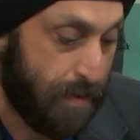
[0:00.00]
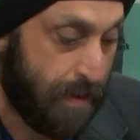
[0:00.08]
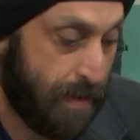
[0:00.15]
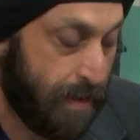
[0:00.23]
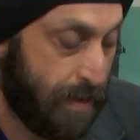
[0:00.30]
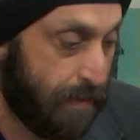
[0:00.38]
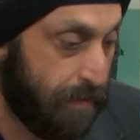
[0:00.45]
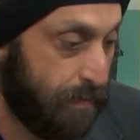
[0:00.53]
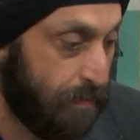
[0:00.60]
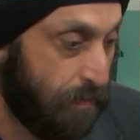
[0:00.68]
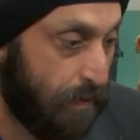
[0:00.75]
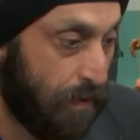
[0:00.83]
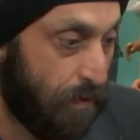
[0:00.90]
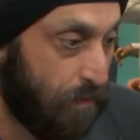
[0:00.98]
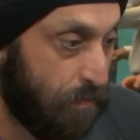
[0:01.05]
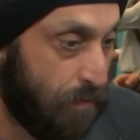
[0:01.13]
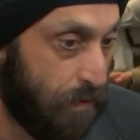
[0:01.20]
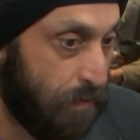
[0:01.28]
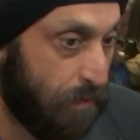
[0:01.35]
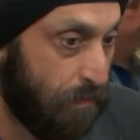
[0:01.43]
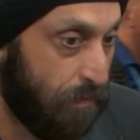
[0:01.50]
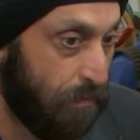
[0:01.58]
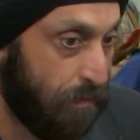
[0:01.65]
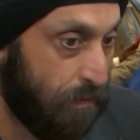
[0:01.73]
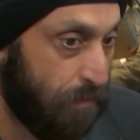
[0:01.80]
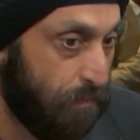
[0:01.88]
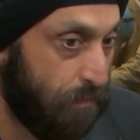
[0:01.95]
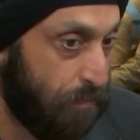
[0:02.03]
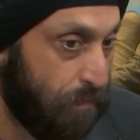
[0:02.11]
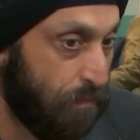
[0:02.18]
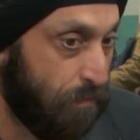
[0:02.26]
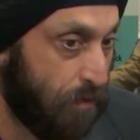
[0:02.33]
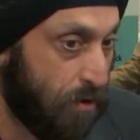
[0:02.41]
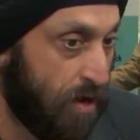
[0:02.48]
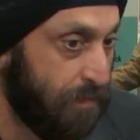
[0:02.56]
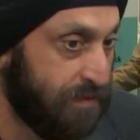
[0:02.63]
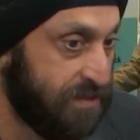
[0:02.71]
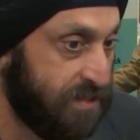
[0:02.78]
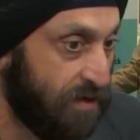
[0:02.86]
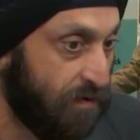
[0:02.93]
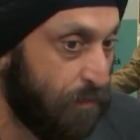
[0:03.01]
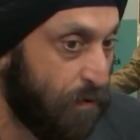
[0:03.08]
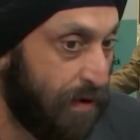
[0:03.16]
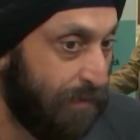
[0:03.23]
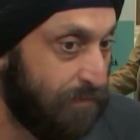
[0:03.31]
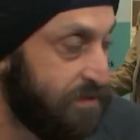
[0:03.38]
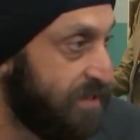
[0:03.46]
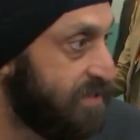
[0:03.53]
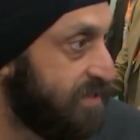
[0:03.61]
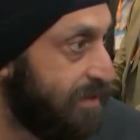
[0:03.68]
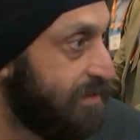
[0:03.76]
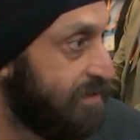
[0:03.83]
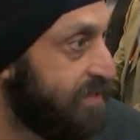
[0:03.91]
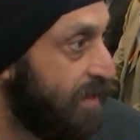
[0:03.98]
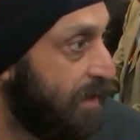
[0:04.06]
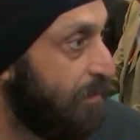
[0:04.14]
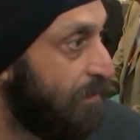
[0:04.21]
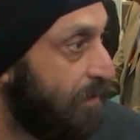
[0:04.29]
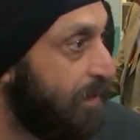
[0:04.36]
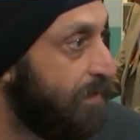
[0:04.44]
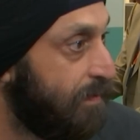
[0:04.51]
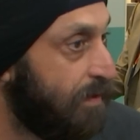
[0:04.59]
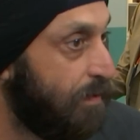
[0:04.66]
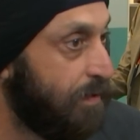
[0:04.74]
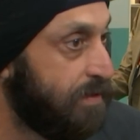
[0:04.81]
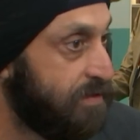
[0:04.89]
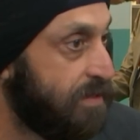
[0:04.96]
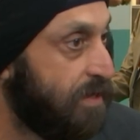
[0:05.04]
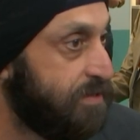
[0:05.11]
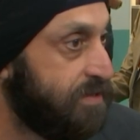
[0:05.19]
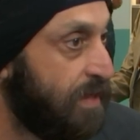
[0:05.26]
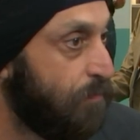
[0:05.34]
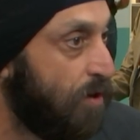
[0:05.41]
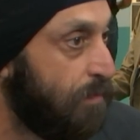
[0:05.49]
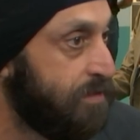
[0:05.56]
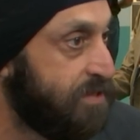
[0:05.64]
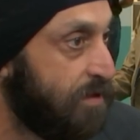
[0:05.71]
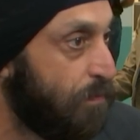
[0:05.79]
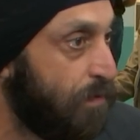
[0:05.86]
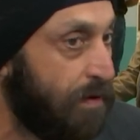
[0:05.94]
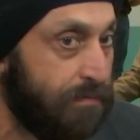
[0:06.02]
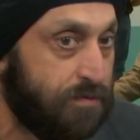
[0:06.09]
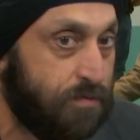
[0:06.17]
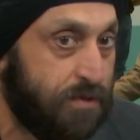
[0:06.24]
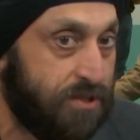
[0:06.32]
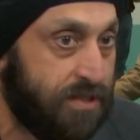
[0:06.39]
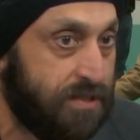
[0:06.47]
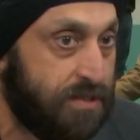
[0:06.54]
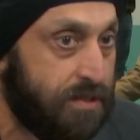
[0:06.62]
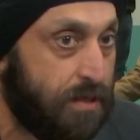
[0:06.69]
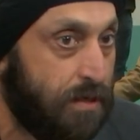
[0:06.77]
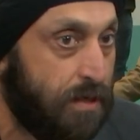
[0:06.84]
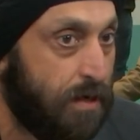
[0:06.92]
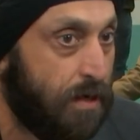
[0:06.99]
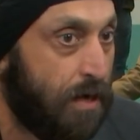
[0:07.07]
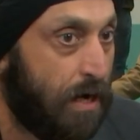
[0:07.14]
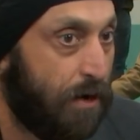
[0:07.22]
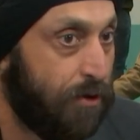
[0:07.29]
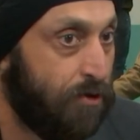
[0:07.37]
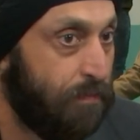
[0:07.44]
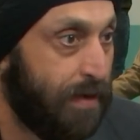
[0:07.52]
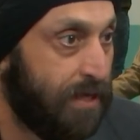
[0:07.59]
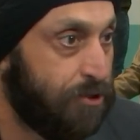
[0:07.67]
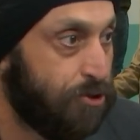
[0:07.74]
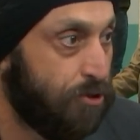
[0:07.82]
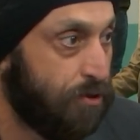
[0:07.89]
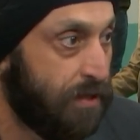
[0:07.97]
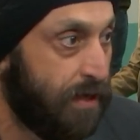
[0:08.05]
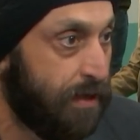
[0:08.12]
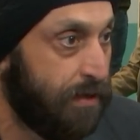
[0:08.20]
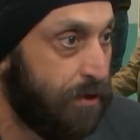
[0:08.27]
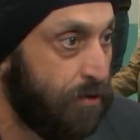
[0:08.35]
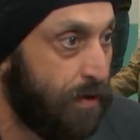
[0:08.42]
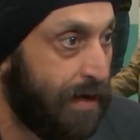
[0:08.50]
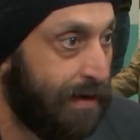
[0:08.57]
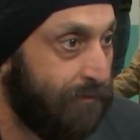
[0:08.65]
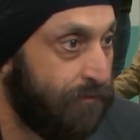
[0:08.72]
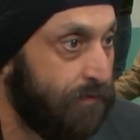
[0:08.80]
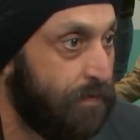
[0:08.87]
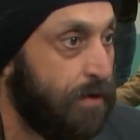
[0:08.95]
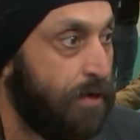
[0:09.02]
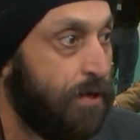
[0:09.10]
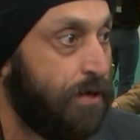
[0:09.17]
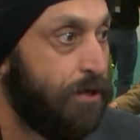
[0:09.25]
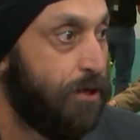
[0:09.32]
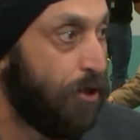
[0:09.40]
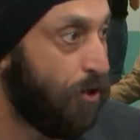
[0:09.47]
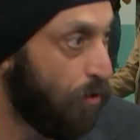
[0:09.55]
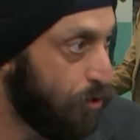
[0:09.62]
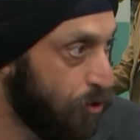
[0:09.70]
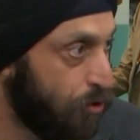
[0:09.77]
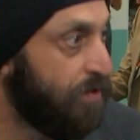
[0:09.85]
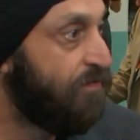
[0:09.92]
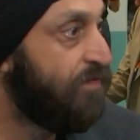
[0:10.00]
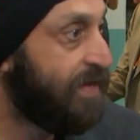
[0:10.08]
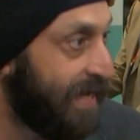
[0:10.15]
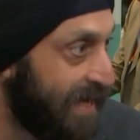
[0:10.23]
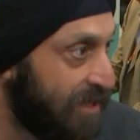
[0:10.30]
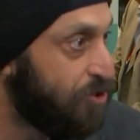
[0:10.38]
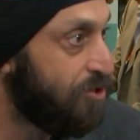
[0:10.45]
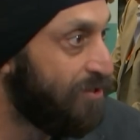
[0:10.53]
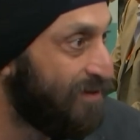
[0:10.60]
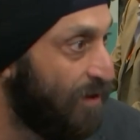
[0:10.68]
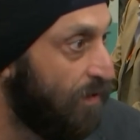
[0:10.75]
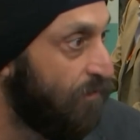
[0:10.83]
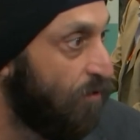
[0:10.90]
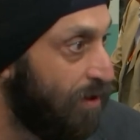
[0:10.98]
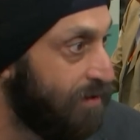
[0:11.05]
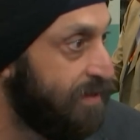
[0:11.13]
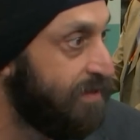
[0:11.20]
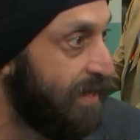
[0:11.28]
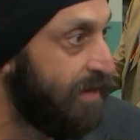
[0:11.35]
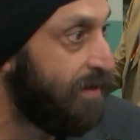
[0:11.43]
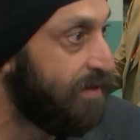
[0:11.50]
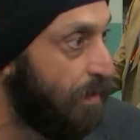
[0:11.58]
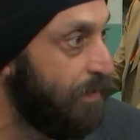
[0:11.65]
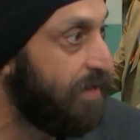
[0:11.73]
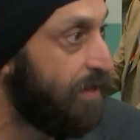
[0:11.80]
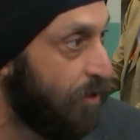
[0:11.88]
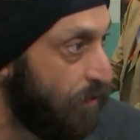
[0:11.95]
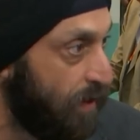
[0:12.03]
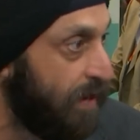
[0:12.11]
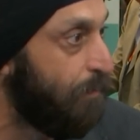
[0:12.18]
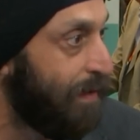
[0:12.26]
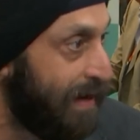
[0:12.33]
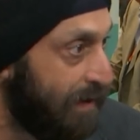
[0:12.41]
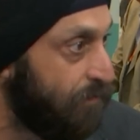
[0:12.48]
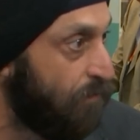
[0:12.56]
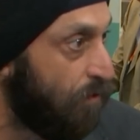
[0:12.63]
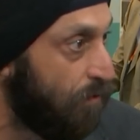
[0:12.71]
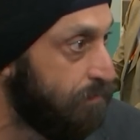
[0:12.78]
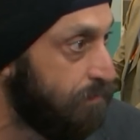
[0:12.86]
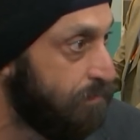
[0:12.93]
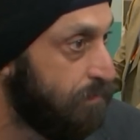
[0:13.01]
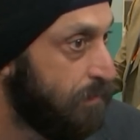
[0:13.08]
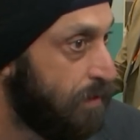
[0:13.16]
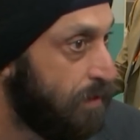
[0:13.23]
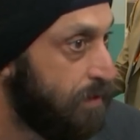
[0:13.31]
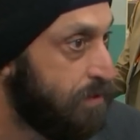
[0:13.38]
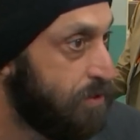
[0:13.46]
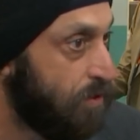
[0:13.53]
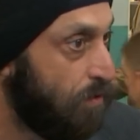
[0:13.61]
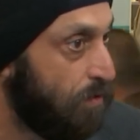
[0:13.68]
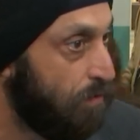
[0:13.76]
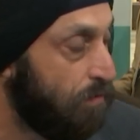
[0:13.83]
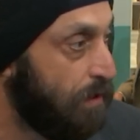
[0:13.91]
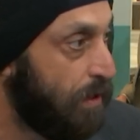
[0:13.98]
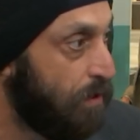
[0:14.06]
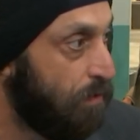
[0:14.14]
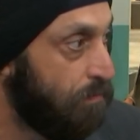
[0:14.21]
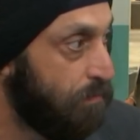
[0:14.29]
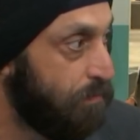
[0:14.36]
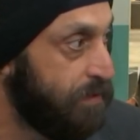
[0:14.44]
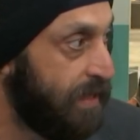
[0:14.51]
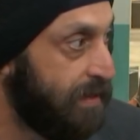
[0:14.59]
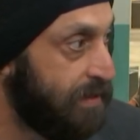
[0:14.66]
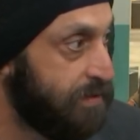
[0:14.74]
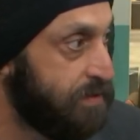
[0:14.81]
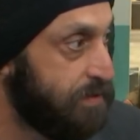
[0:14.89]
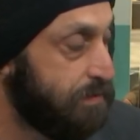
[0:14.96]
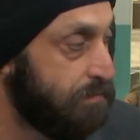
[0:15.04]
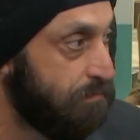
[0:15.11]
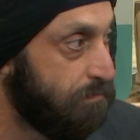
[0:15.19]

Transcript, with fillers: and, you know, the, the common set of problems are still the same, right? I mean, it's the same common set of problems, which is how do you make sure that you have, you know, unification of all the data coming into a platform? So, you know, data is